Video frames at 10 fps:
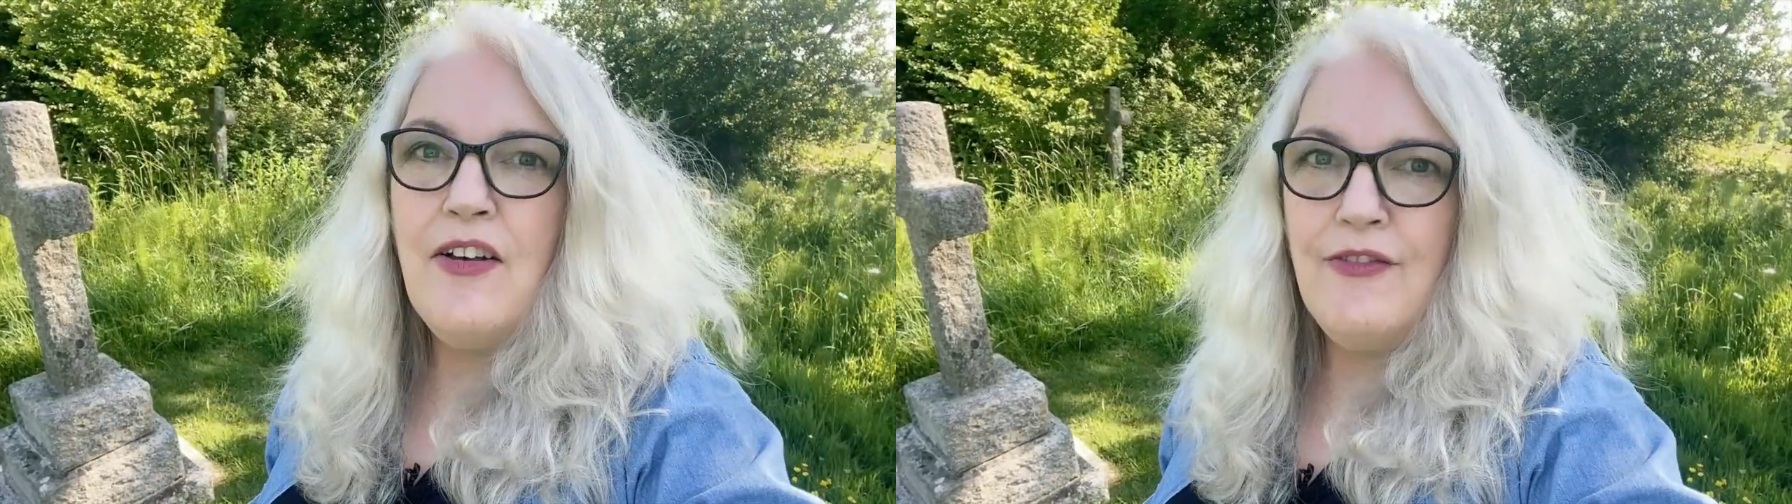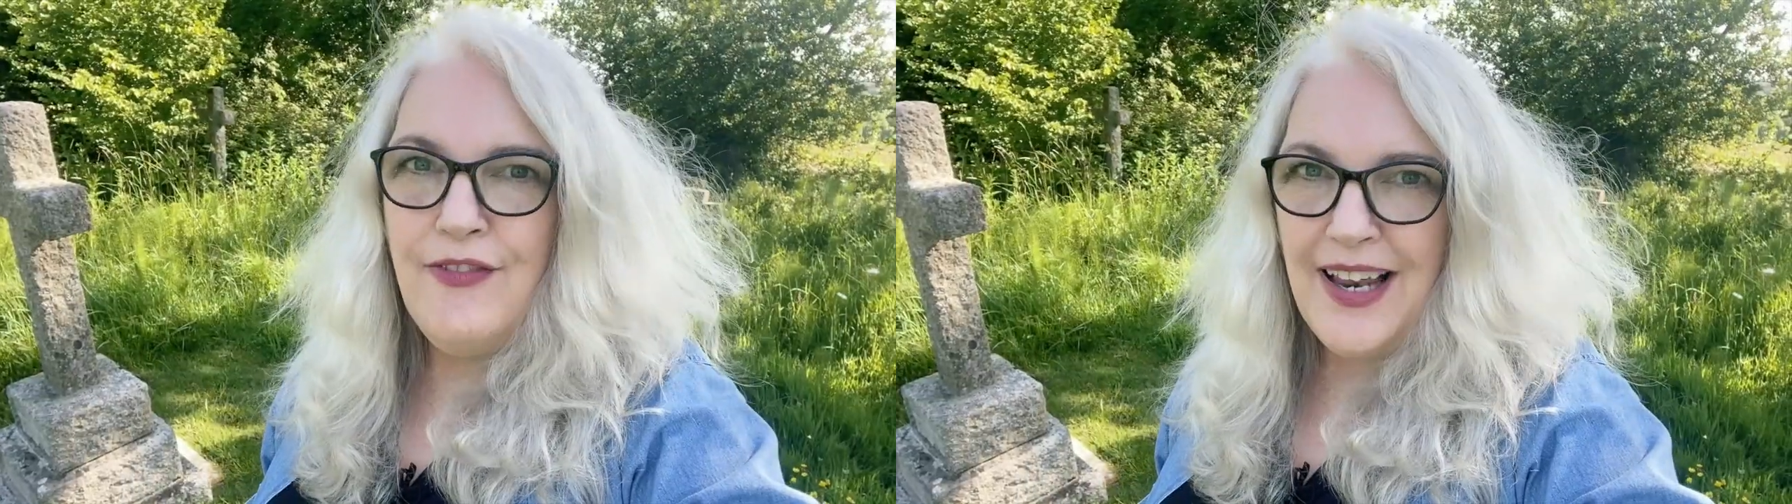
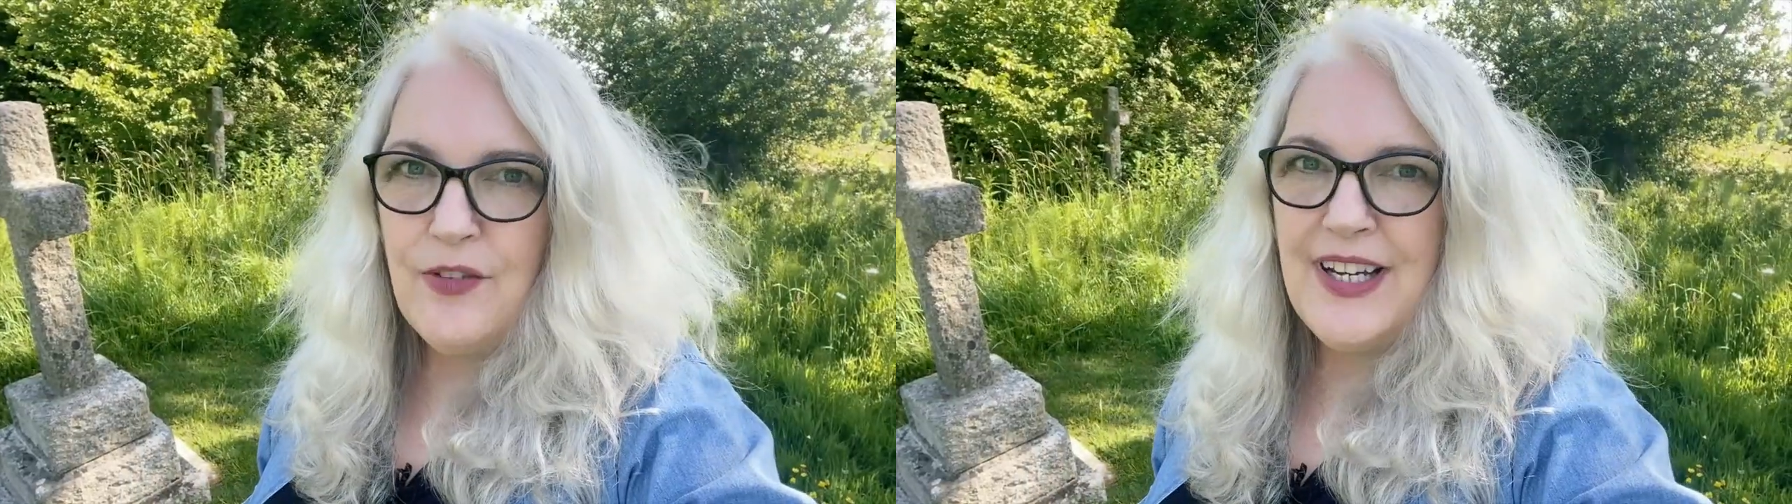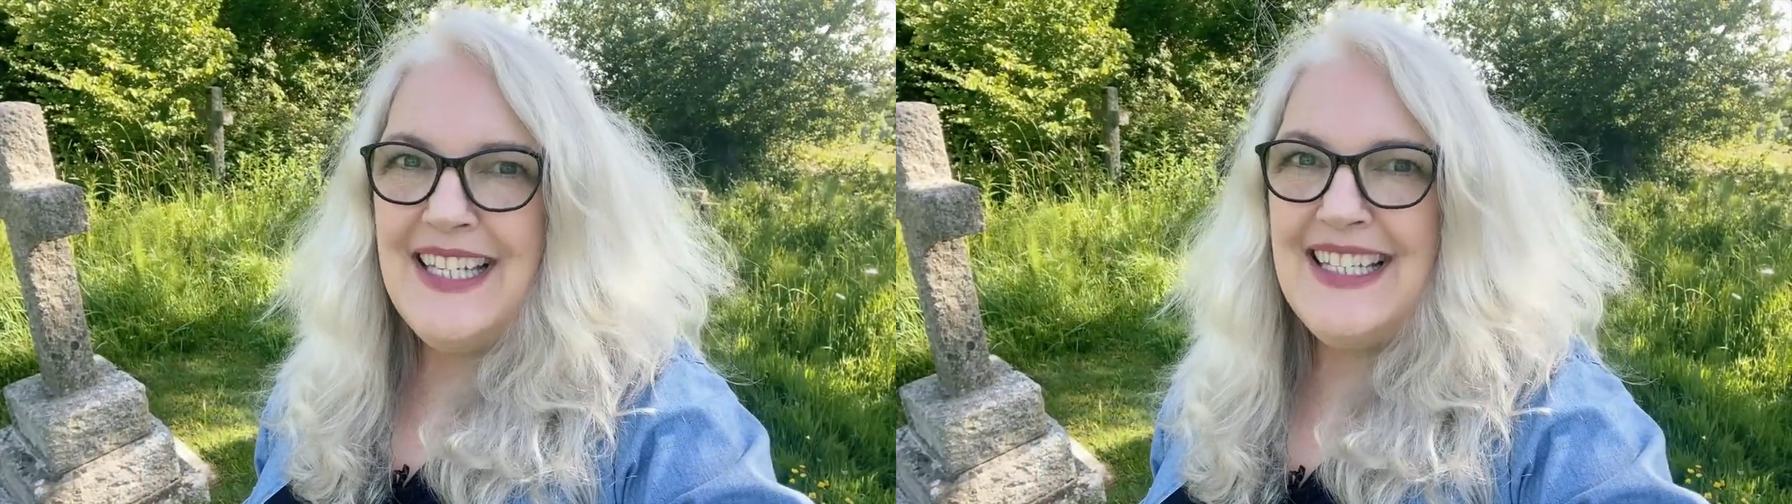
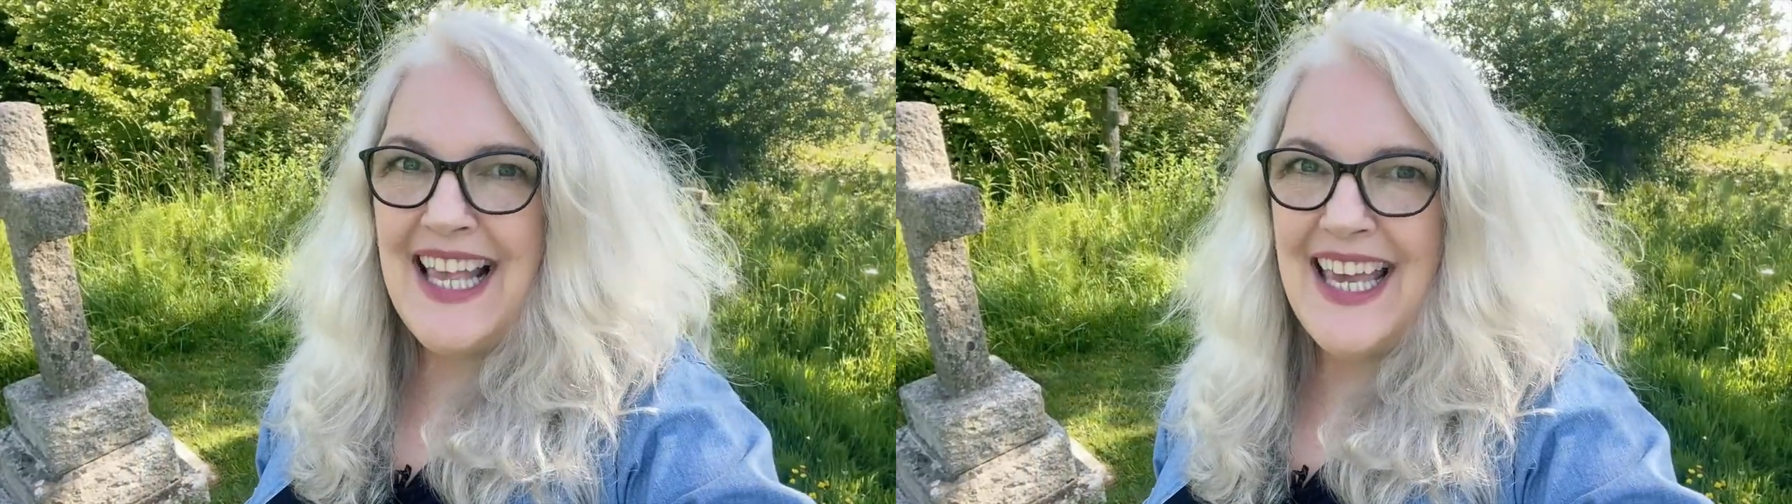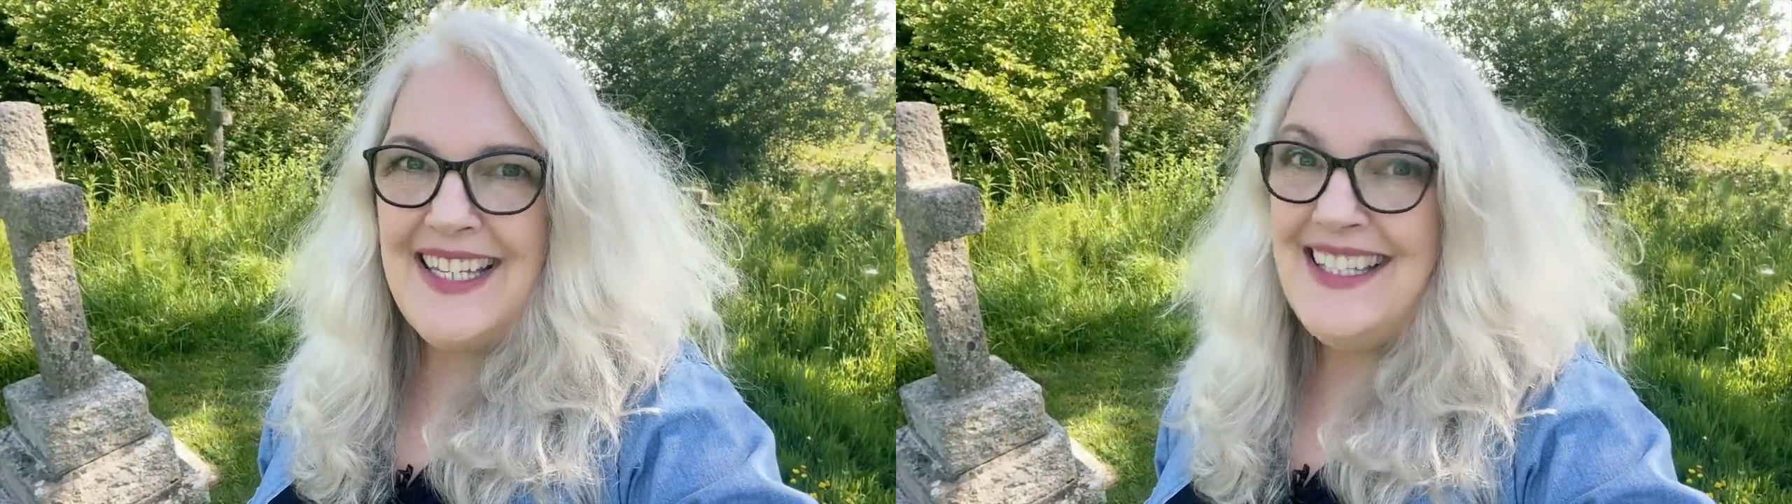Valerie
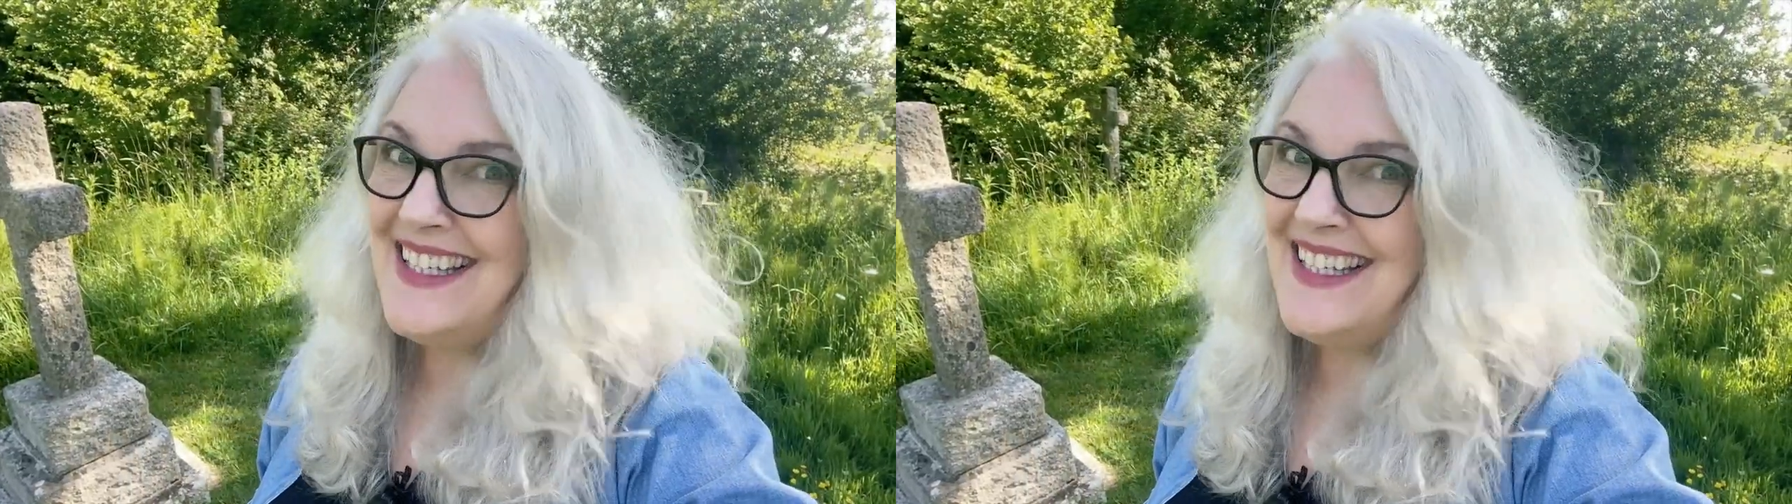set